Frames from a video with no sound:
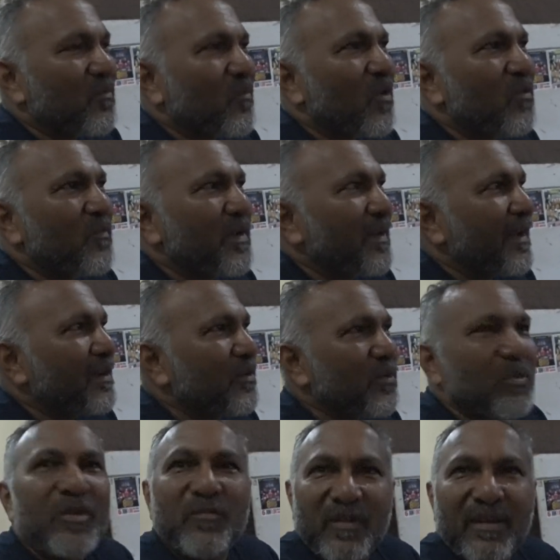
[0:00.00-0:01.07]
What we like to
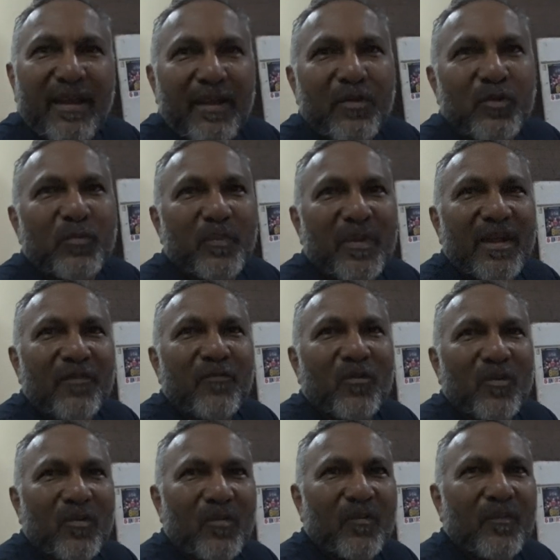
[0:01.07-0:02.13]
do is we like to play
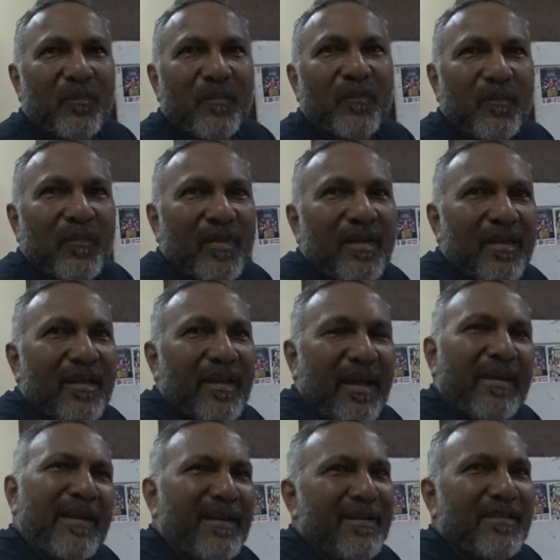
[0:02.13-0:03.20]
for,
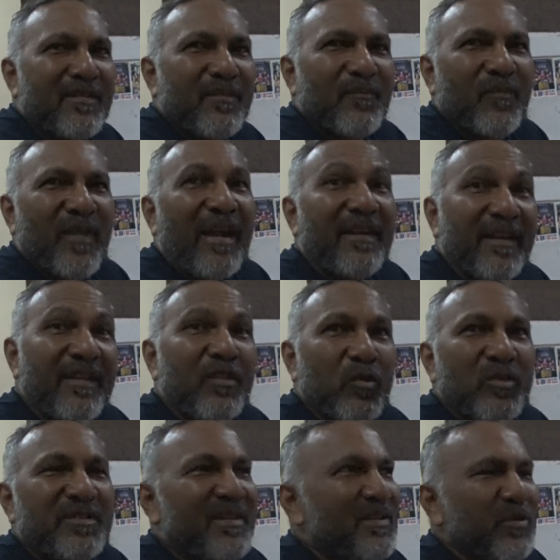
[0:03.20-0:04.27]
and that has that in
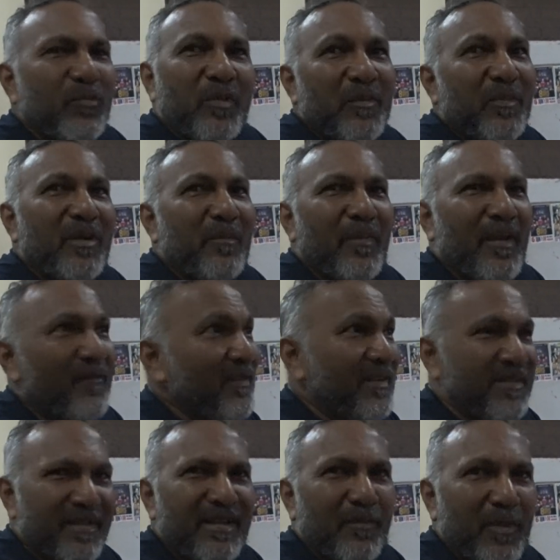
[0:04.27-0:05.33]
those years, no, people, even
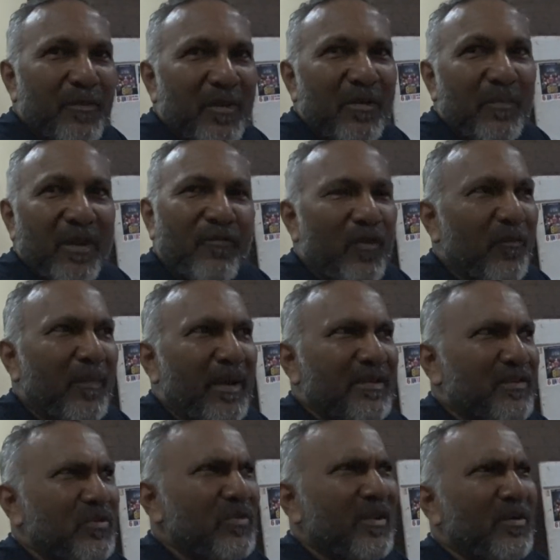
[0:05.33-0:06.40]
still, people play for
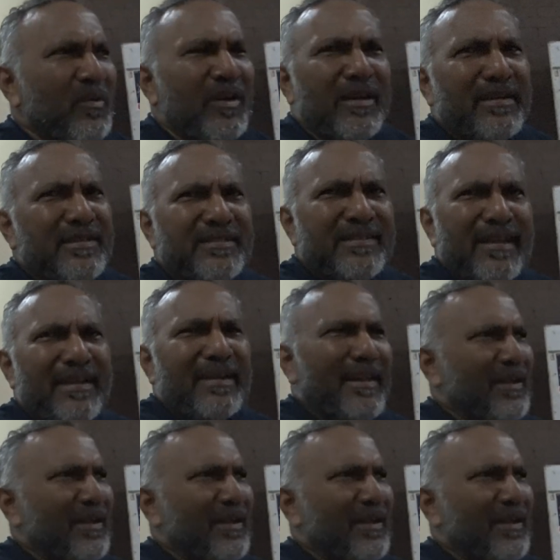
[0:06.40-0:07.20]
passion, so they don't understand, like,